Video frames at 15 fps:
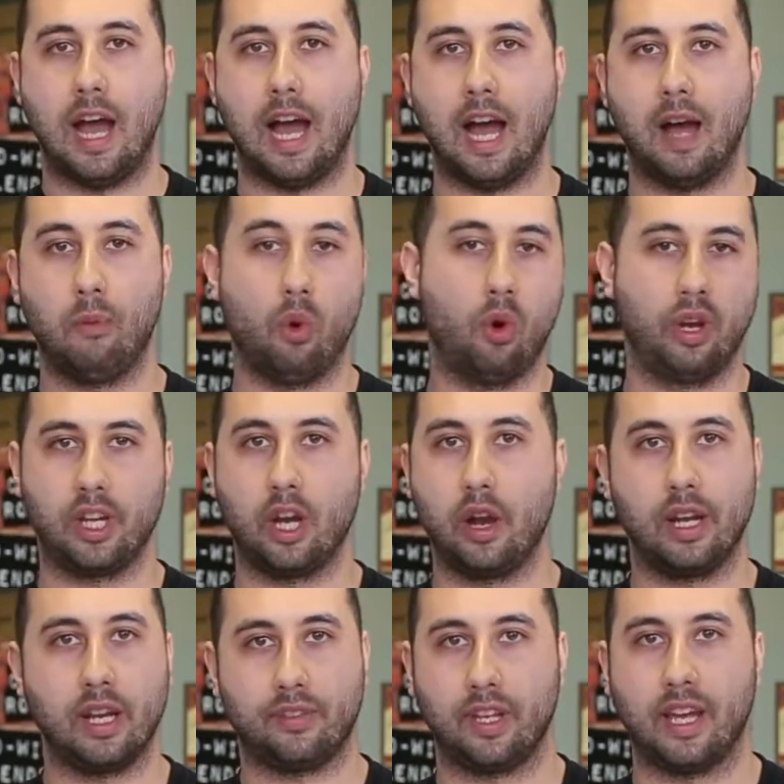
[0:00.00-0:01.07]
um, or you know
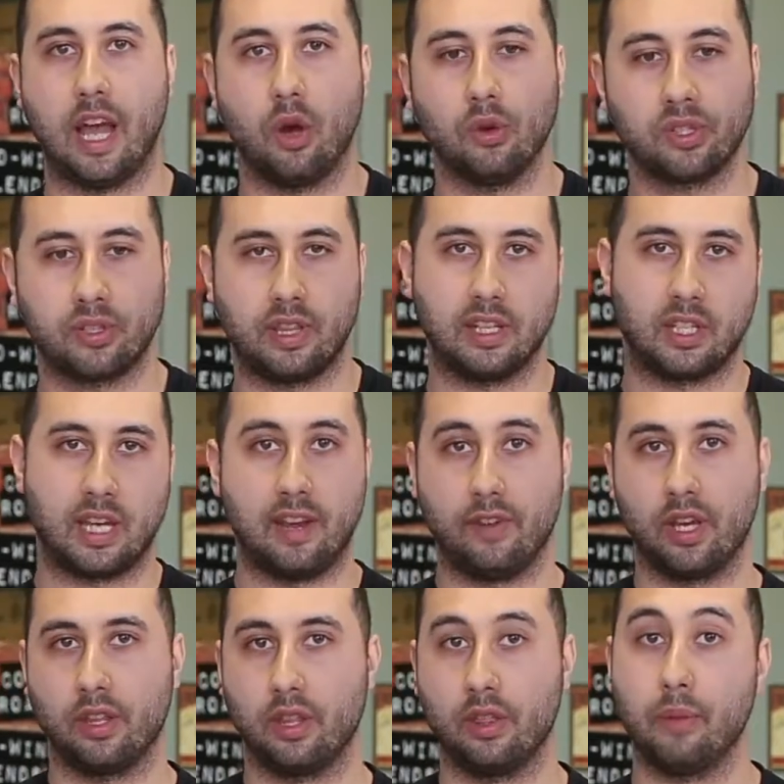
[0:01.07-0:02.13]
anything else that's
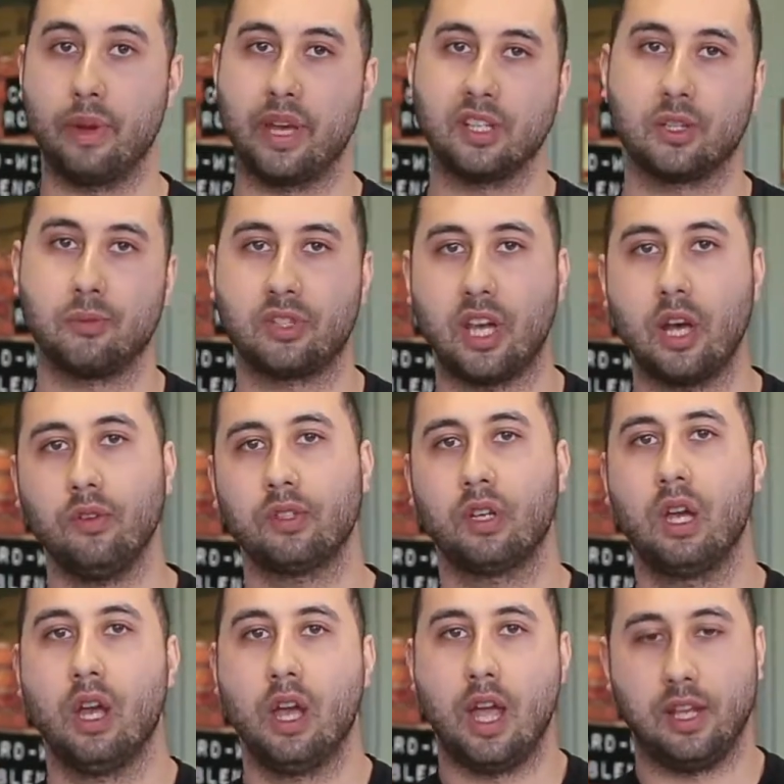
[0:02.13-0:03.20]
heavier than the beans themselves.
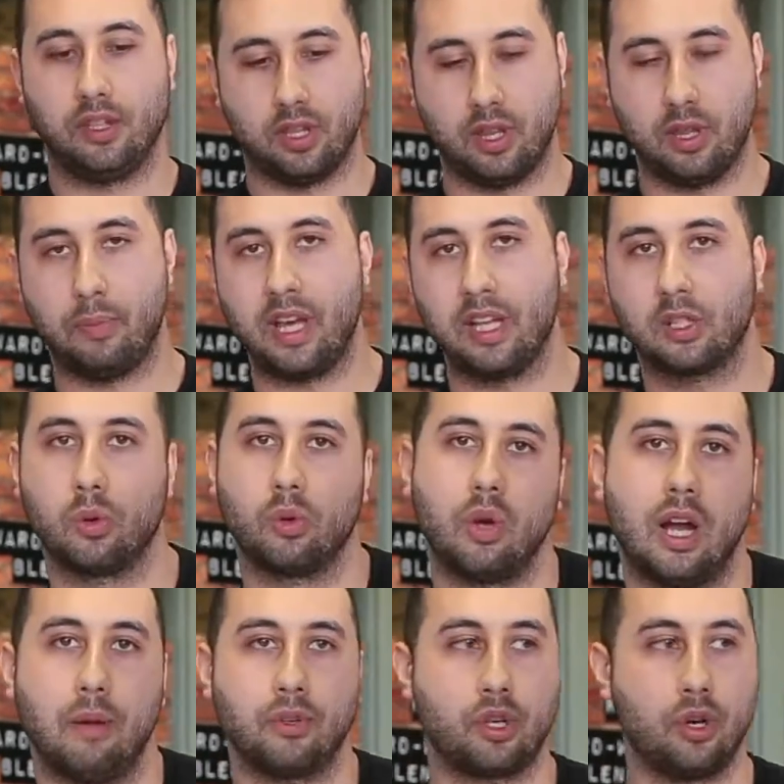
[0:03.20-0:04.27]
And so the beans
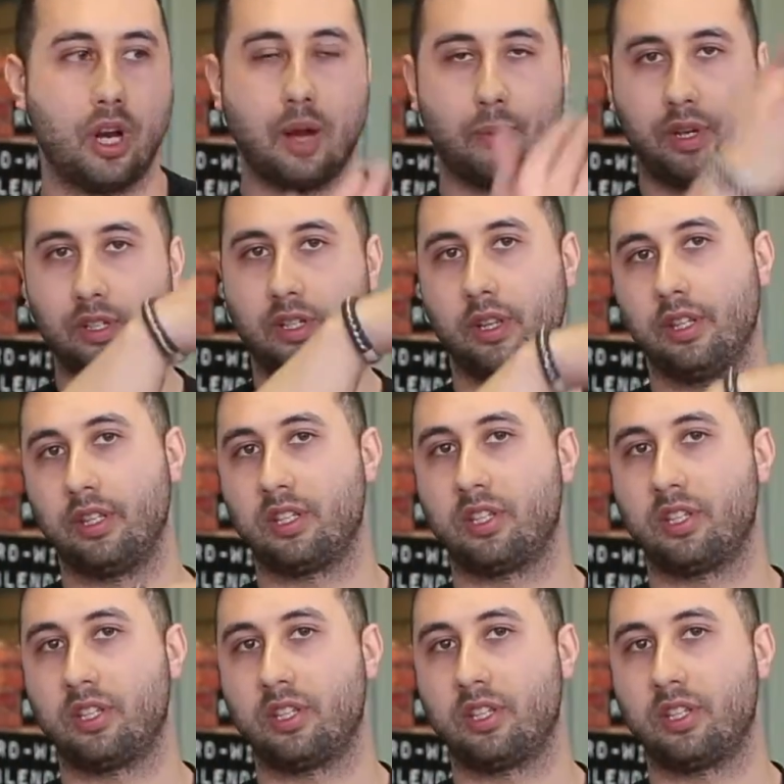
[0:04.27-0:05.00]
will um, shoot up into the